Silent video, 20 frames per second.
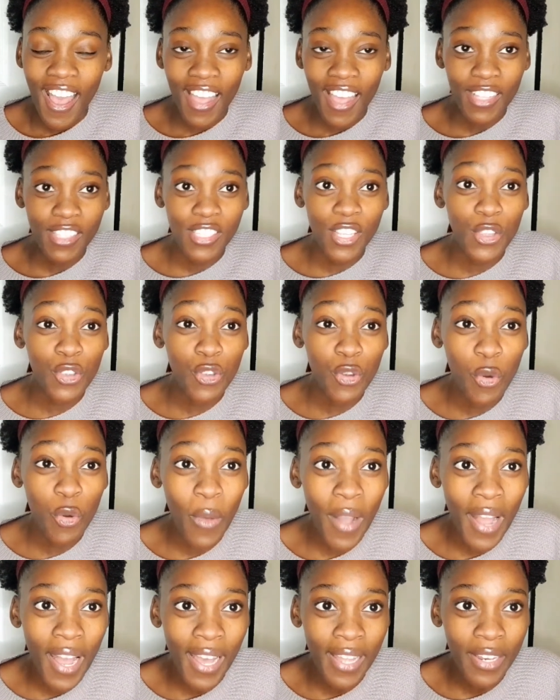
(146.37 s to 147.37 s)
It's a new
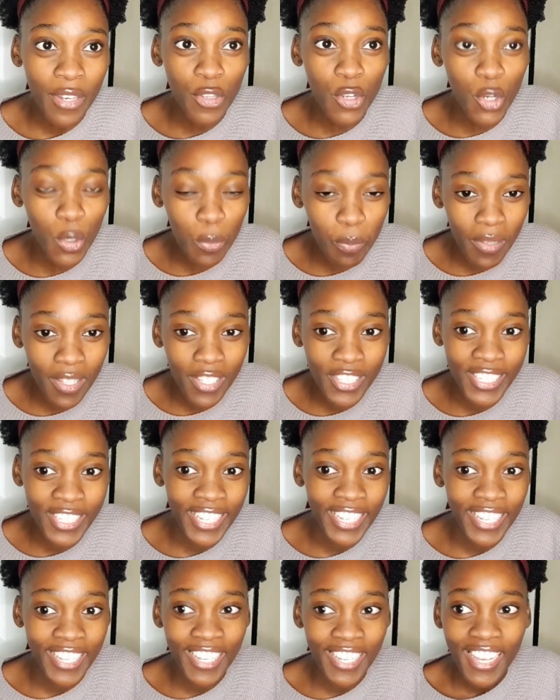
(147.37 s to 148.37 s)
one, new
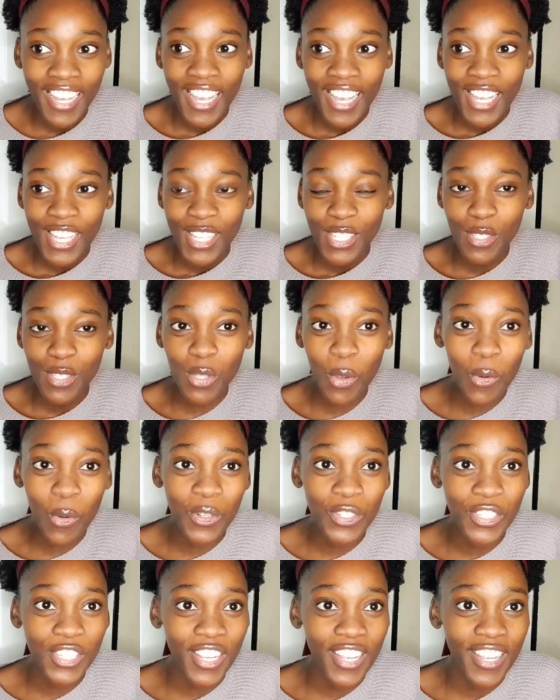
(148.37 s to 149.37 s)
building.
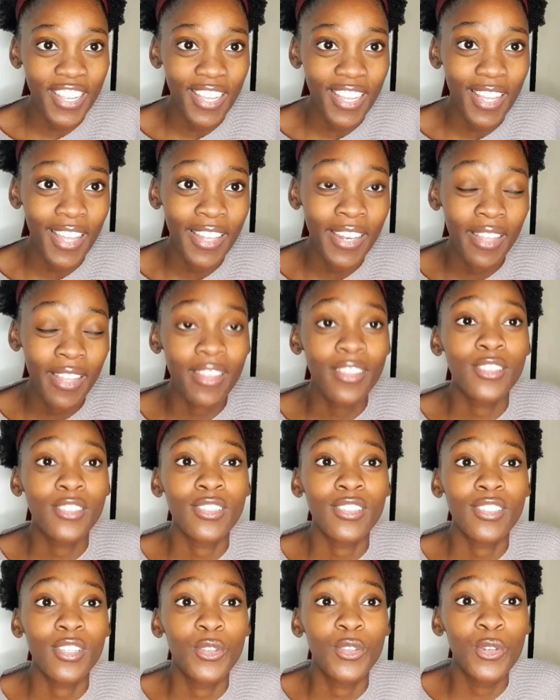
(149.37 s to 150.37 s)
So Jay, and
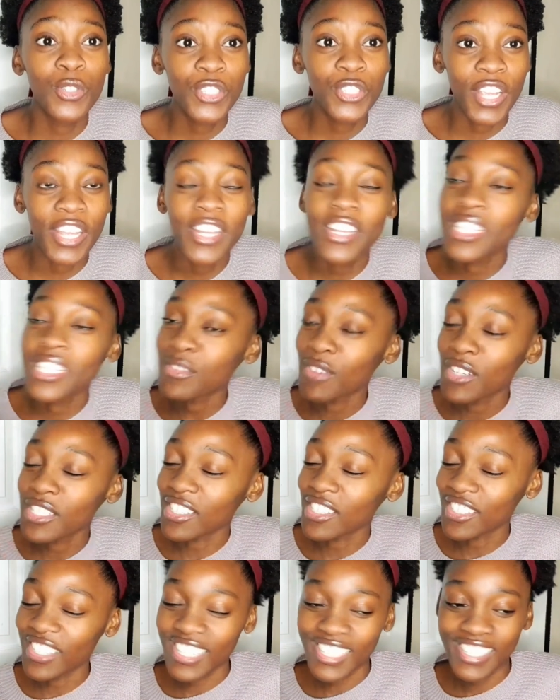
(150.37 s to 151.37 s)
it's UJ Nurse
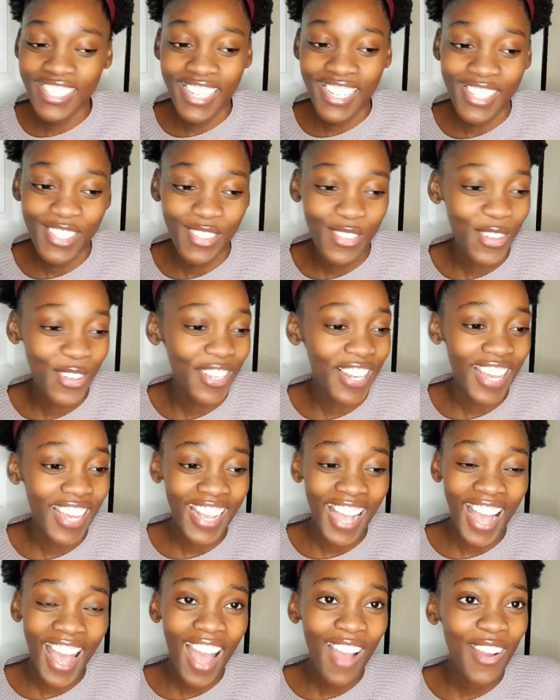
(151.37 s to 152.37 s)
First Accredited. So we're
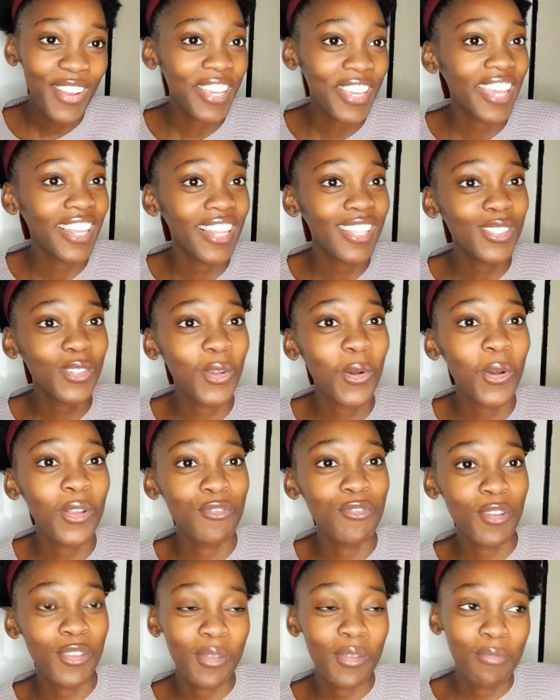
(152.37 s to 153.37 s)
like, okay, let's go
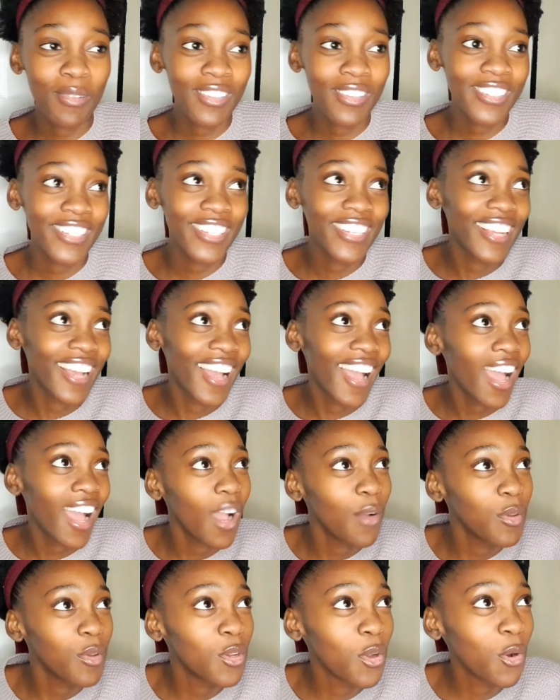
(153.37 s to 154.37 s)
and view the building.
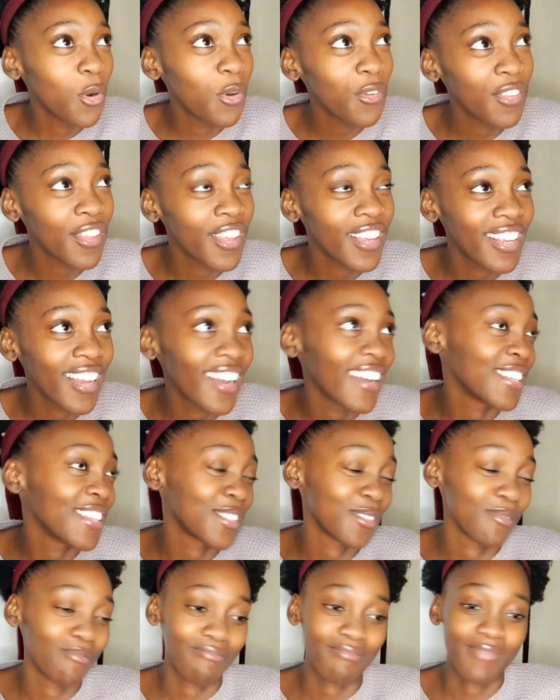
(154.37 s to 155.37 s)
We go there,
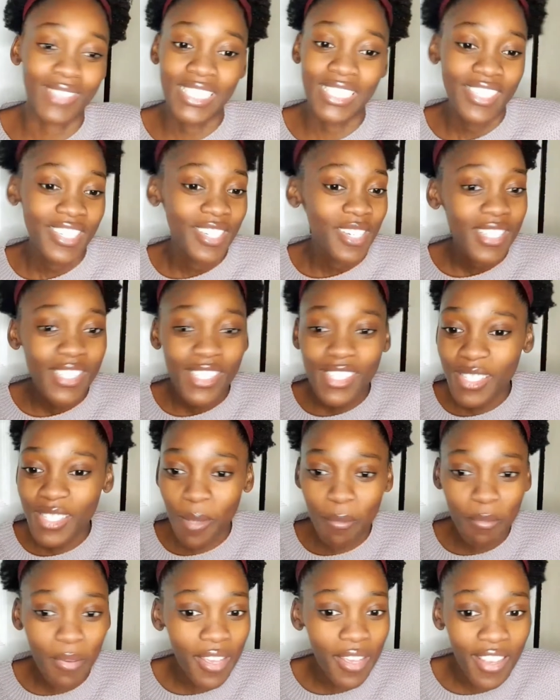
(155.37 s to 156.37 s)
guys. This is
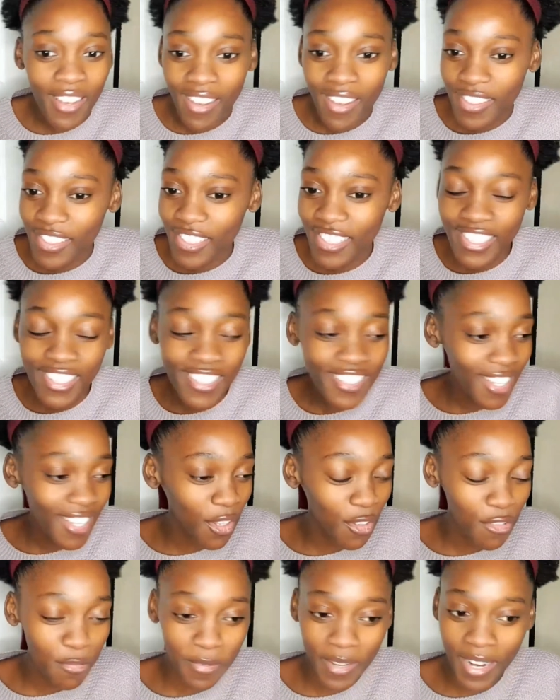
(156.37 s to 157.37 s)
a big, clean
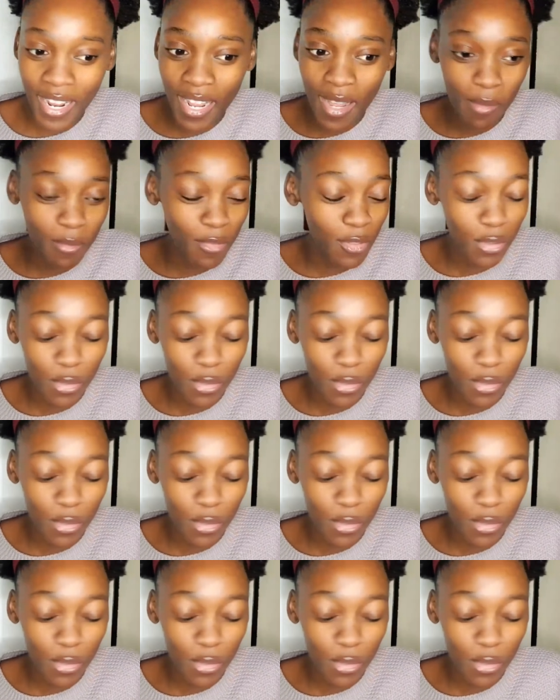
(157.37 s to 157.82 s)
side of farm.